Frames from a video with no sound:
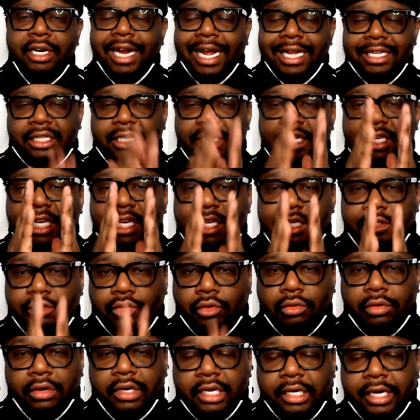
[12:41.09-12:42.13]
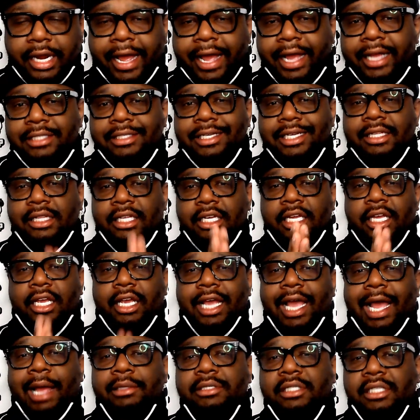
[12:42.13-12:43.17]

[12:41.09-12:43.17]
I think he's organized. I think he got